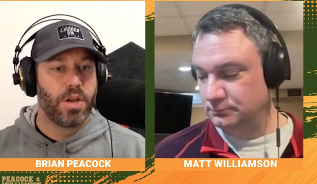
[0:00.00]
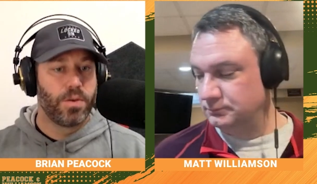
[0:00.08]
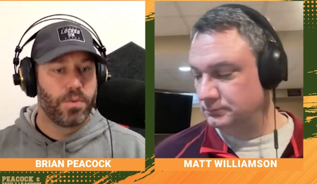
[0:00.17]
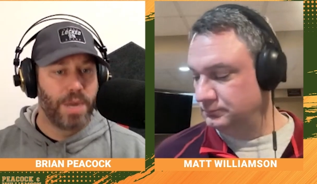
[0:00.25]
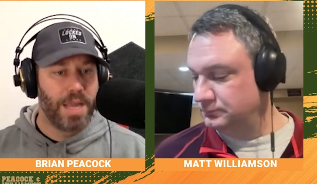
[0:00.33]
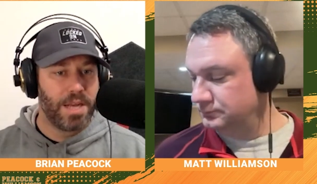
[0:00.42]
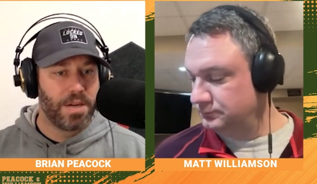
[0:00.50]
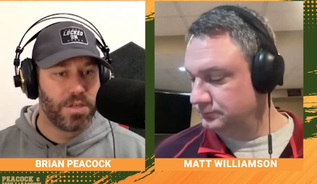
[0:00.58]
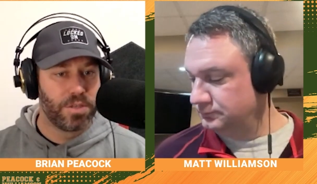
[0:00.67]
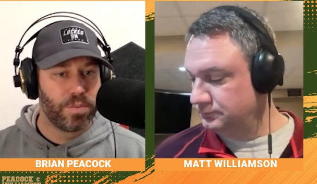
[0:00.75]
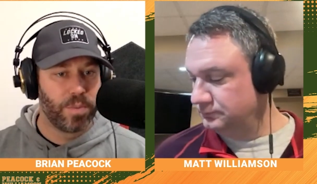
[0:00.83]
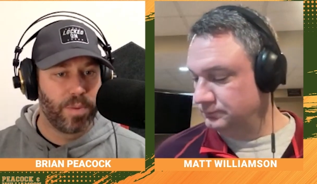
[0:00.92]

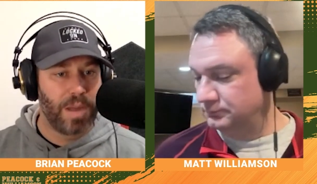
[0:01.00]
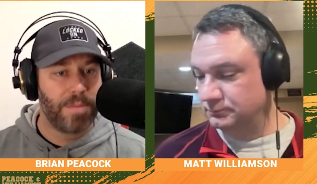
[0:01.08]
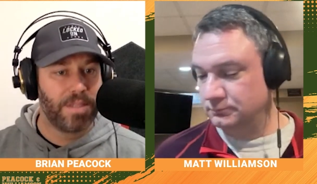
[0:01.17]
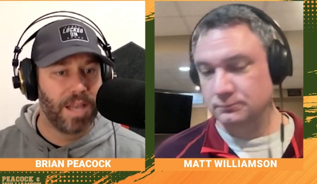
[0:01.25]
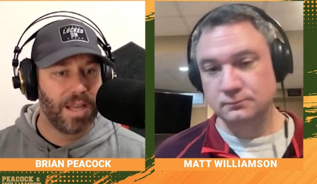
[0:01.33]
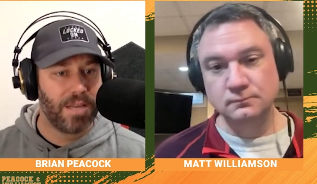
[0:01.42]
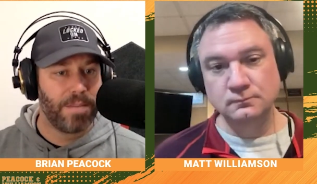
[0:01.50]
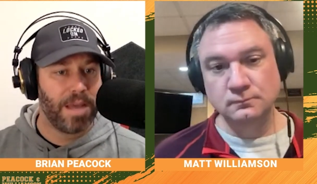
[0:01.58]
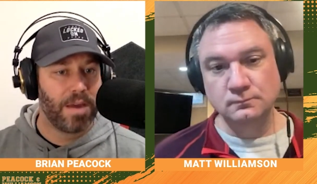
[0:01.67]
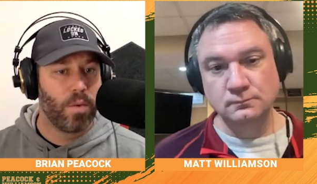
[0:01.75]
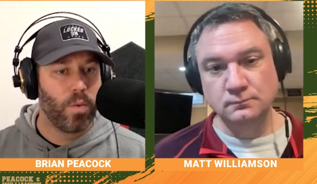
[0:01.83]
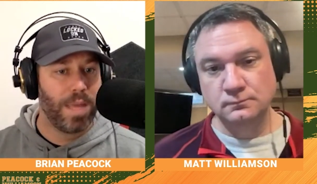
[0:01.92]
Speaker 1: Raiders. We're probably talking
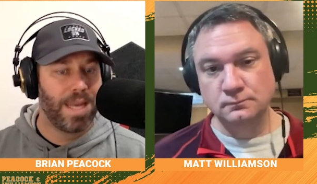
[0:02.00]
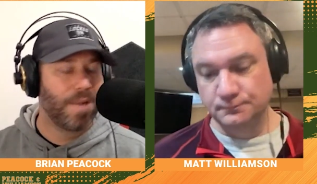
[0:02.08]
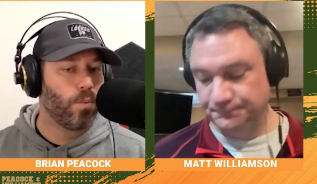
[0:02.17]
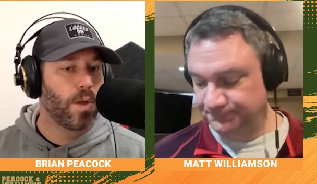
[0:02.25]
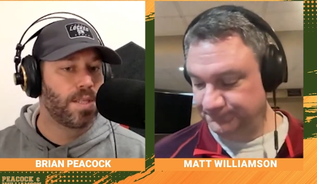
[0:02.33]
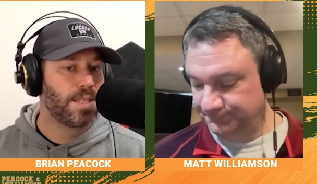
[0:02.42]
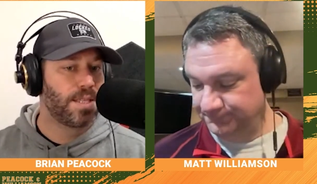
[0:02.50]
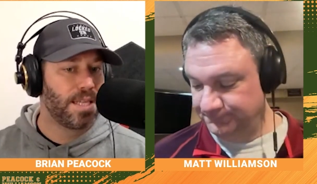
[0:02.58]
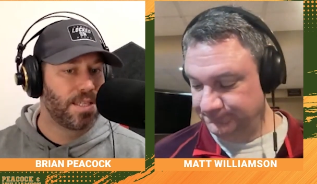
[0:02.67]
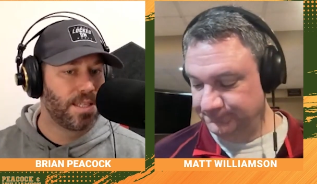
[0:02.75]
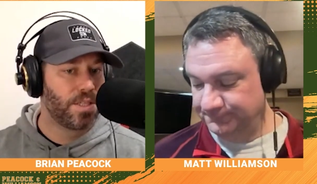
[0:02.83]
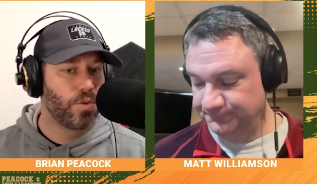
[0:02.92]
about a win and one
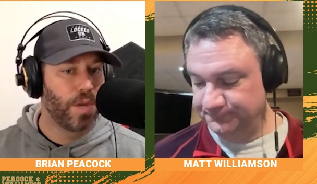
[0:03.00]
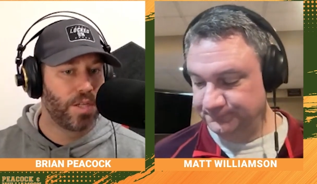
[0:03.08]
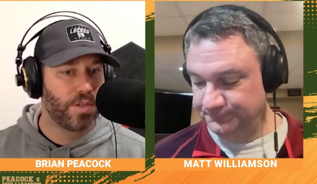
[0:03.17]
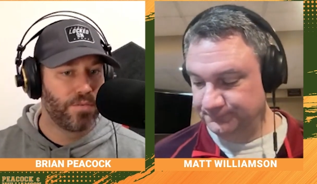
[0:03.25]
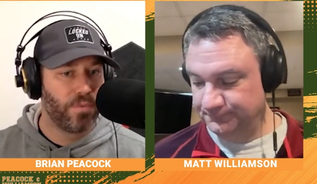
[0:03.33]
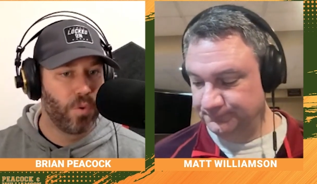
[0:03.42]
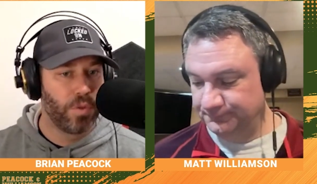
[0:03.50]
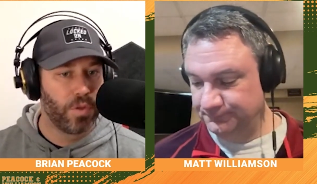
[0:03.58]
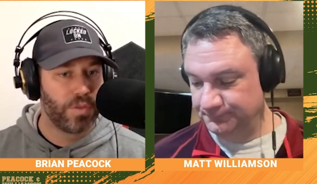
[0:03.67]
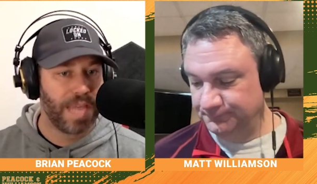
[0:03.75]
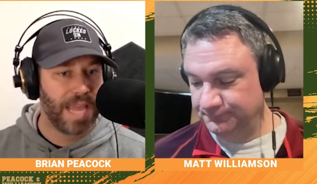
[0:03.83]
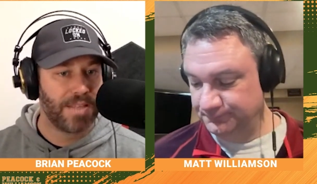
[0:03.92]
seed situation for
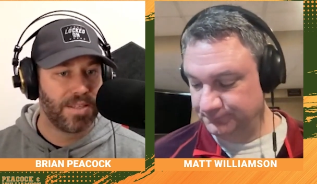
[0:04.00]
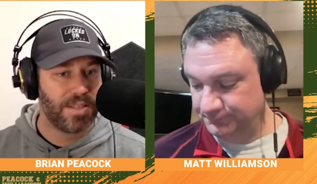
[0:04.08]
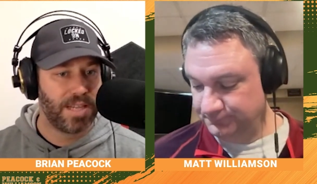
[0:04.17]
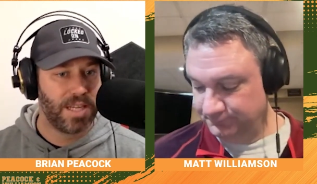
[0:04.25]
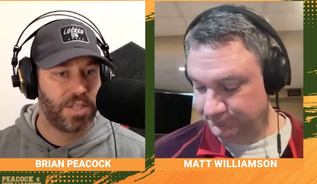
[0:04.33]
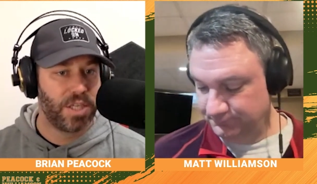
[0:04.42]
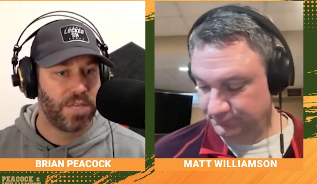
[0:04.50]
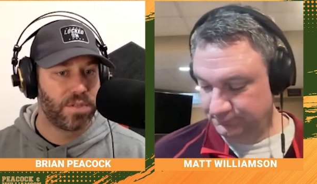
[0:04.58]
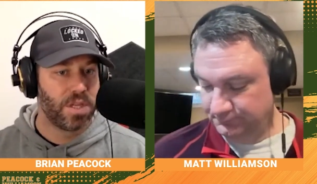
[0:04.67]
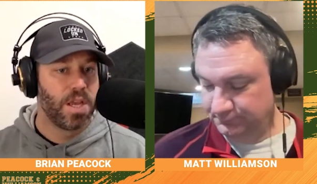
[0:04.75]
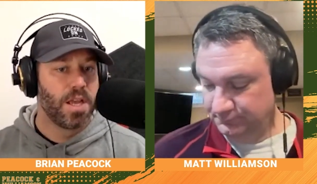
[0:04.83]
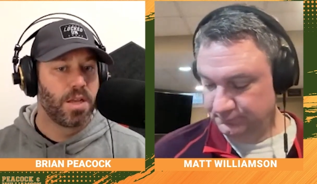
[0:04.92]
those Kansas City
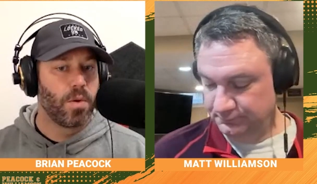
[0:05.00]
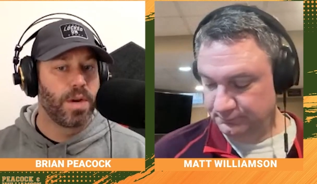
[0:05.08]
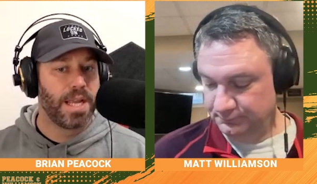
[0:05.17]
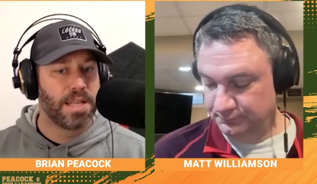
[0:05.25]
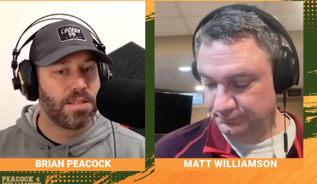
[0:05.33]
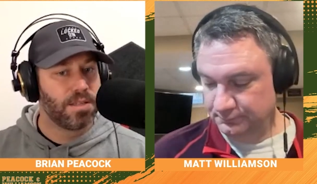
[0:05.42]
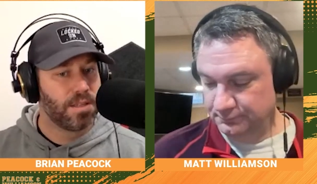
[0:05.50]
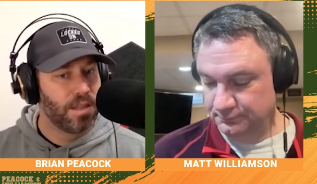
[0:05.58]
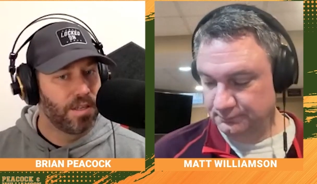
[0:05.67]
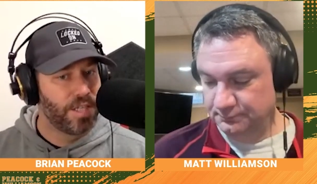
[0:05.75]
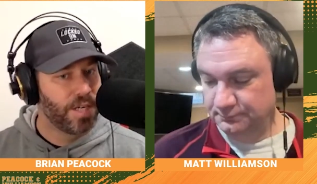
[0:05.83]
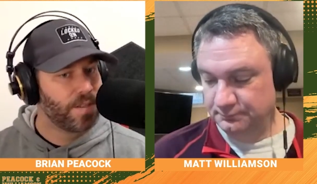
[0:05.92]
Chiefs going against
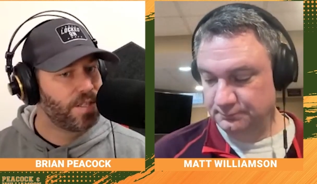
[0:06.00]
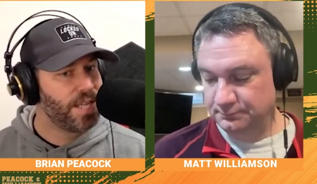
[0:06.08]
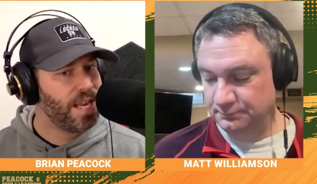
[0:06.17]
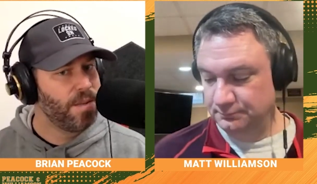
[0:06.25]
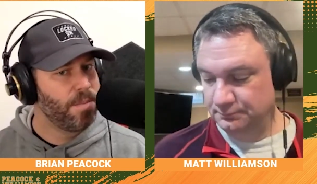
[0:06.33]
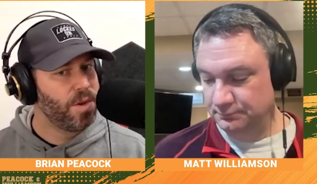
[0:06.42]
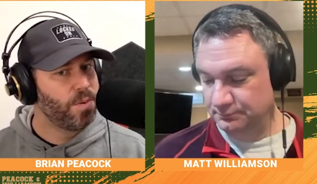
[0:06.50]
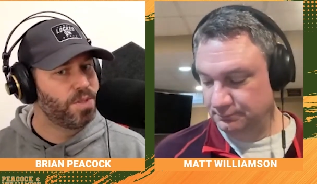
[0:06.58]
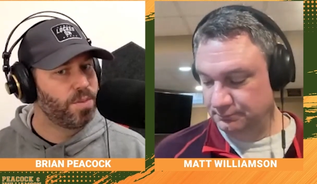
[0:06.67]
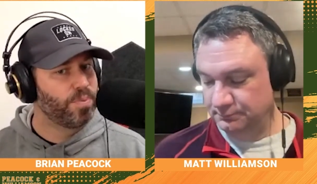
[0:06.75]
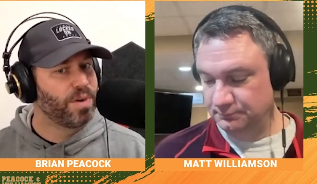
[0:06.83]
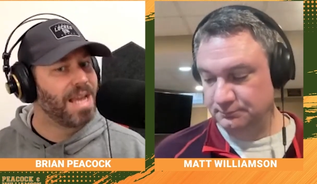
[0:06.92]
Jarrett Stidham, who was
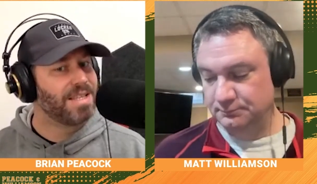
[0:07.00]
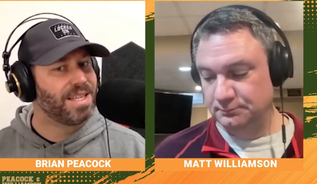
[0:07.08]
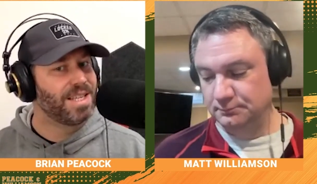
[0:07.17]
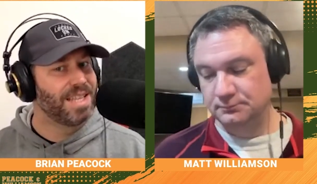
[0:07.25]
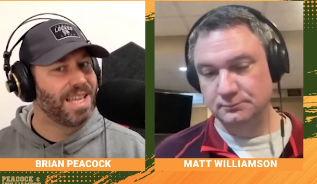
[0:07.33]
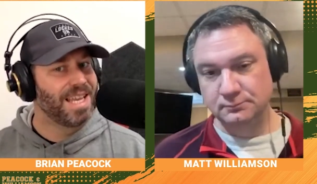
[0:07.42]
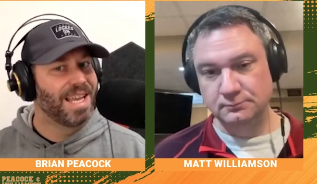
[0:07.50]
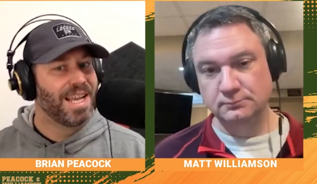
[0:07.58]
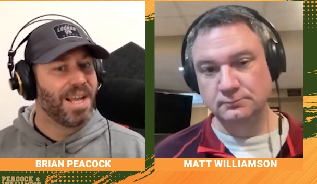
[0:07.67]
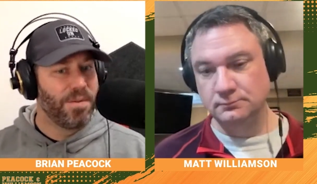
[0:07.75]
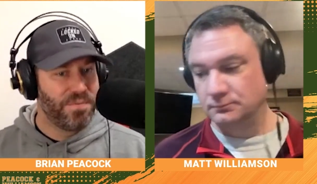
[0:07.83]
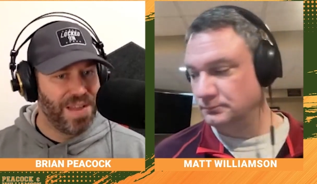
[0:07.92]
surprisingly
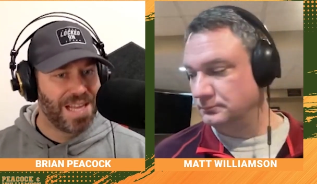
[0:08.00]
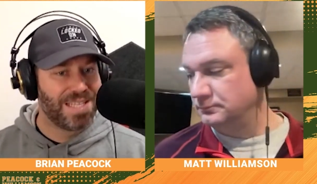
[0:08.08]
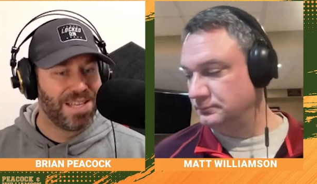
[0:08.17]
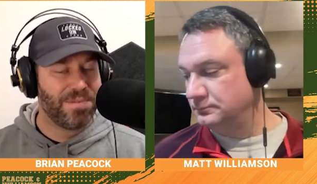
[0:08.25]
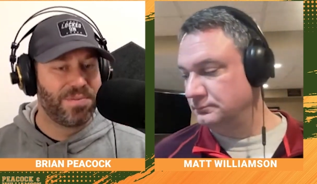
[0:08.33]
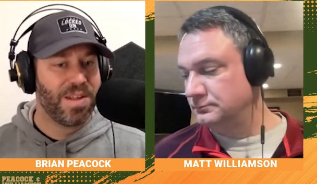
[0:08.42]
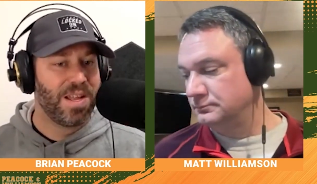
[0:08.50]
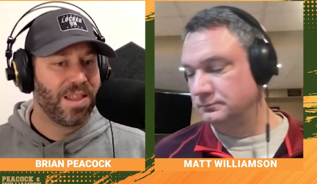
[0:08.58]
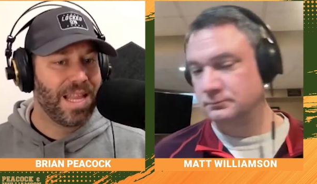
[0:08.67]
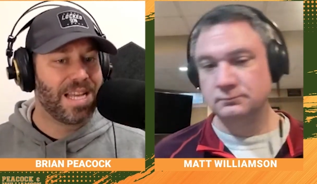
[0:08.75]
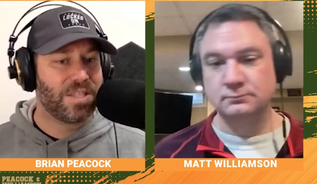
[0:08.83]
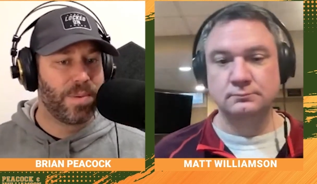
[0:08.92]
effective
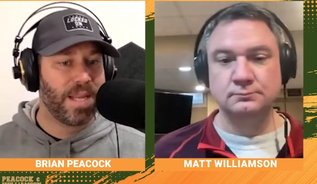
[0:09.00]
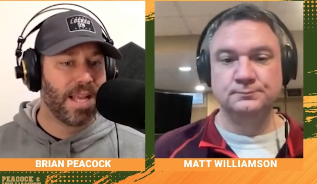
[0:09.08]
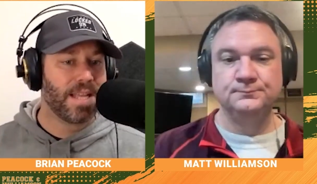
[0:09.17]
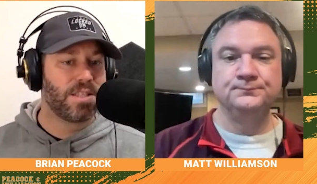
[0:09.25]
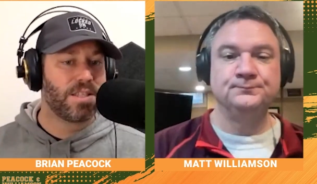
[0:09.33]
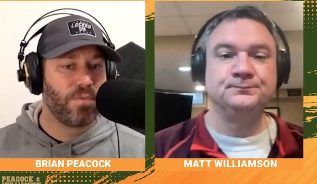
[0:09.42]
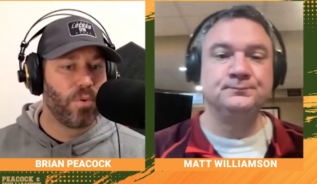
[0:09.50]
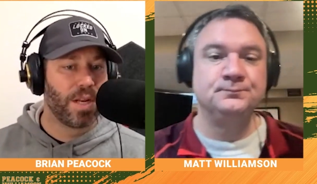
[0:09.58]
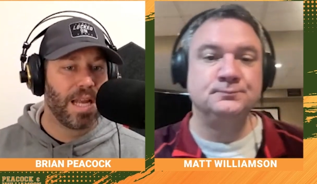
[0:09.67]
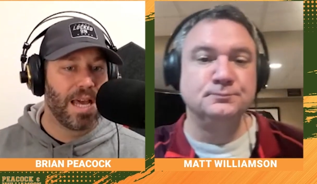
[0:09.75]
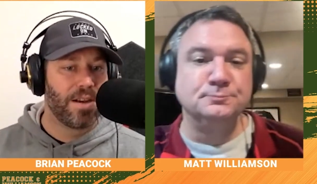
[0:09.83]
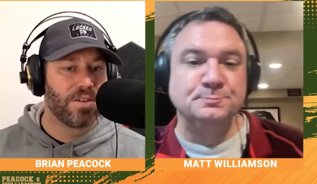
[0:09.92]
last week against the
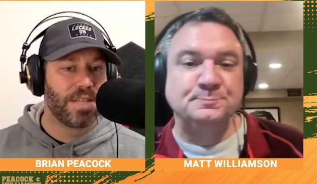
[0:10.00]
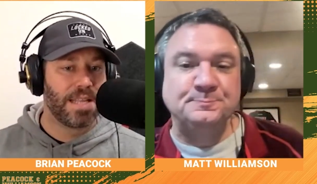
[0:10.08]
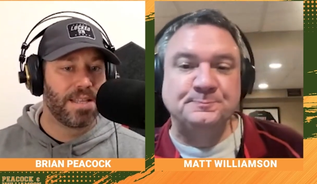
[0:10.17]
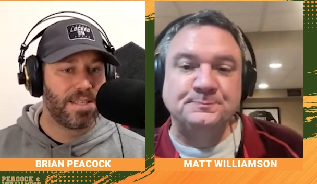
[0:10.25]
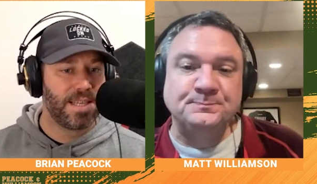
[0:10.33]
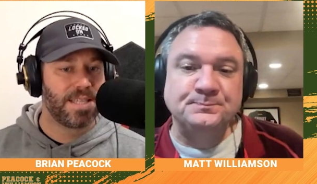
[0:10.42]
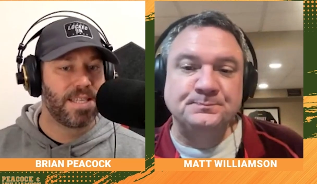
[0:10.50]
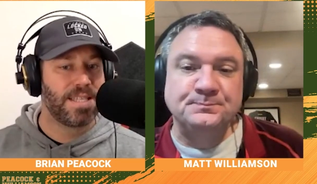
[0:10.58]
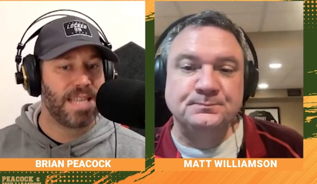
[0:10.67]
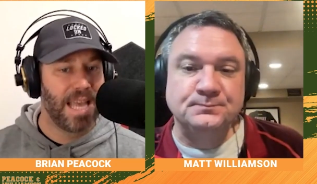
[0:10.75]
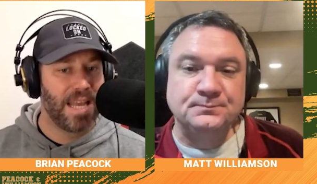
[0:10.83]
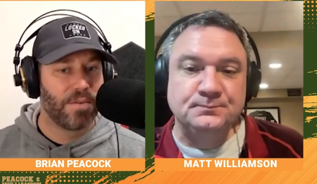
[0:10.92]
49ers and the 6 and
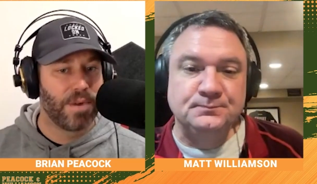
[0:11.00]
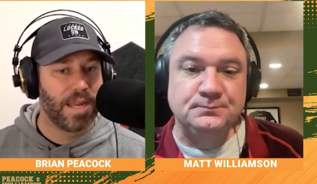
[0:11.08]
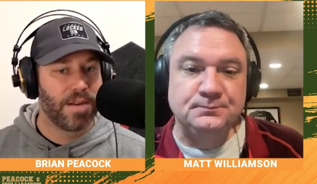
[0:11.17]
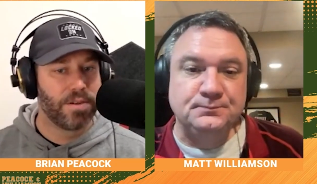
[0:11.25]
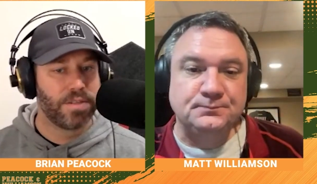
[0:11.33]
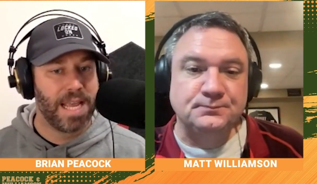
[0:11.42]
10 Raiders.